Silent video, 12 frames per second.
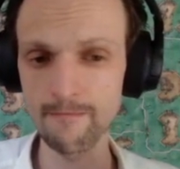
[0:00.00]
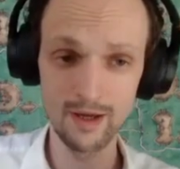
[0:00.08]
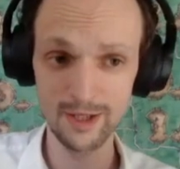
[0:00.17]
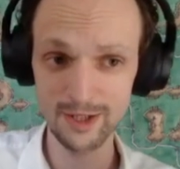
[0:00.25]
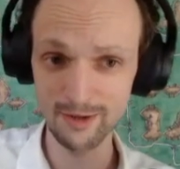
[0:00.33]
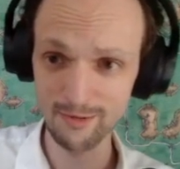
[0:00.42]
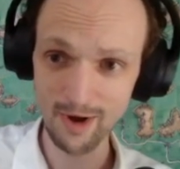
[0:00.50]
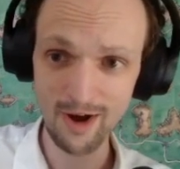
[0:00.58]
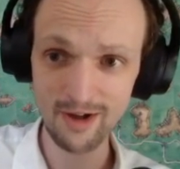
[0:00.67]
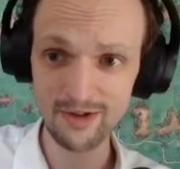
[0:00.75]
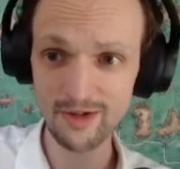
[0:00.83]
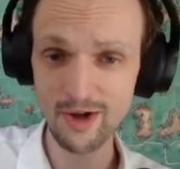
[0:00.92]
So
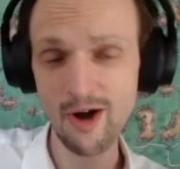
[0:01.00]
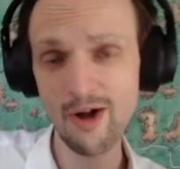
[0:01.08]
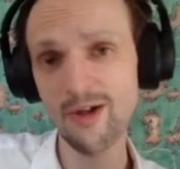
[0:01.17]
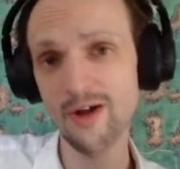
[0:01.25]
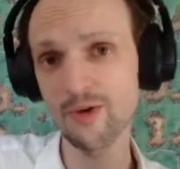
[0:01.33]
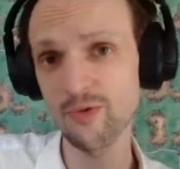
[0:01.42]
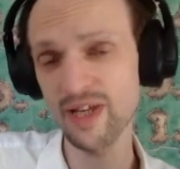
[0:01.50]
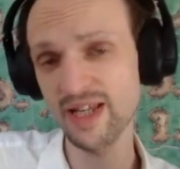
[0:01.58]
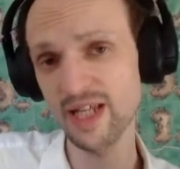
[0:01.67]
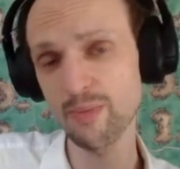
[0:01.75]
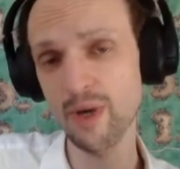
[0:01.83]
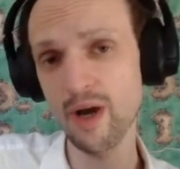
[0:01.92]
all in all, green
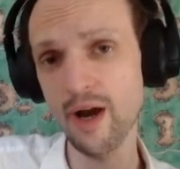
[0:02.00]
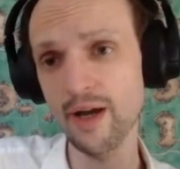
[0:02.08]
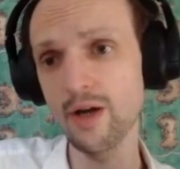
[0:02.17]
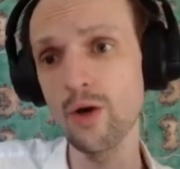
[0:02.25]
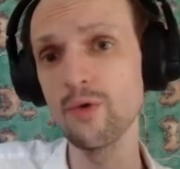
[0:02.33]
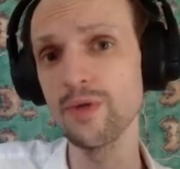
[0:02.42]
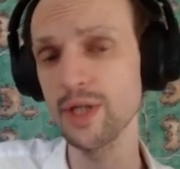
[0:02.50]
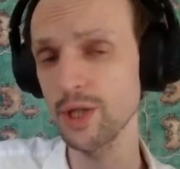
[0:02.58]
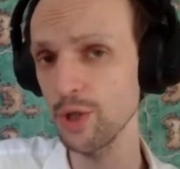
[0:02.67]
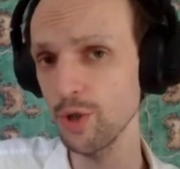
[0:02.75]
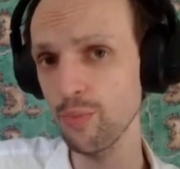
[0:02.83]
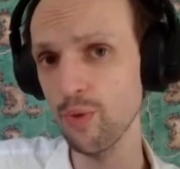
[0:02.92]
is behind only
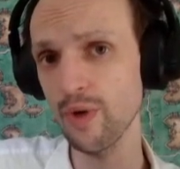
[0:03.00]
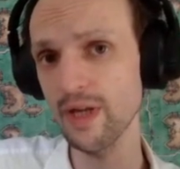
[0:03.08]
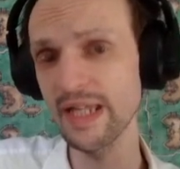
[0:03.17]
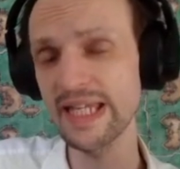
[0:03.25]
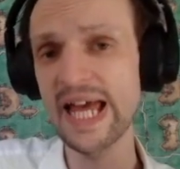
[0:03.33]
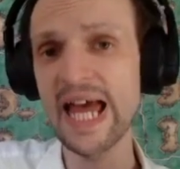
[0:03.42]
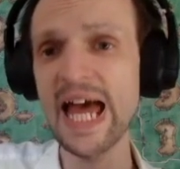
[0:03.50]
2 points,